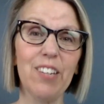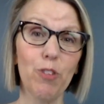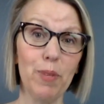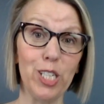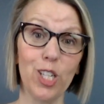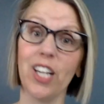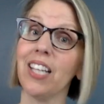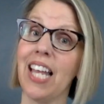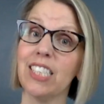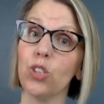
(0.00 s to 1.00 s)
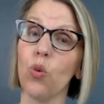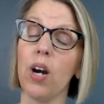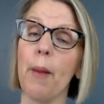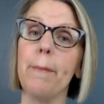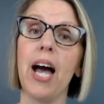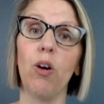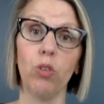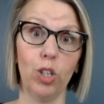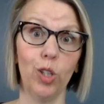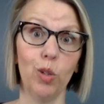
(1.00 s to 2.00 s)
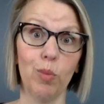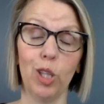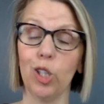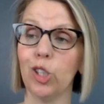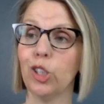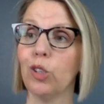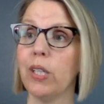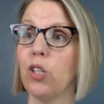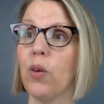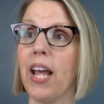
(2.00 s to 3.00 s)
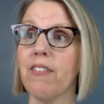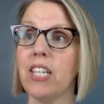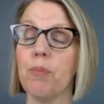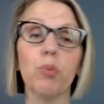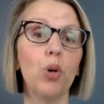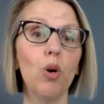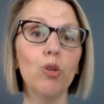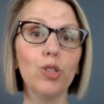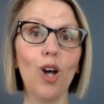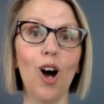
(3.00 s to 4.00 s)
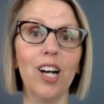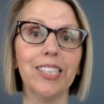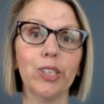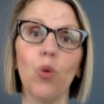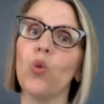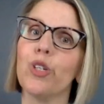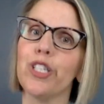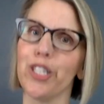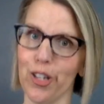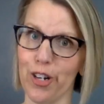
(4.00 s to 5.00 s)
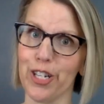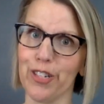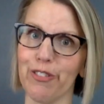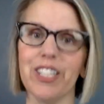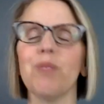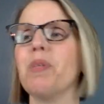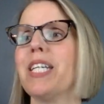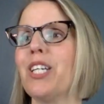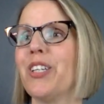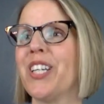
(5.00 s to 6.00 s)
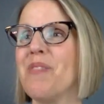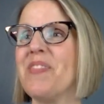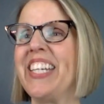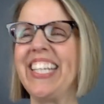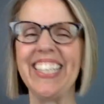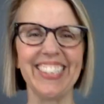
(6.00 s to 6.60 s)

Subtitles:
information on Glassdoor about Luma Learn, so I don't have any pros, cons, or stars for this particular company.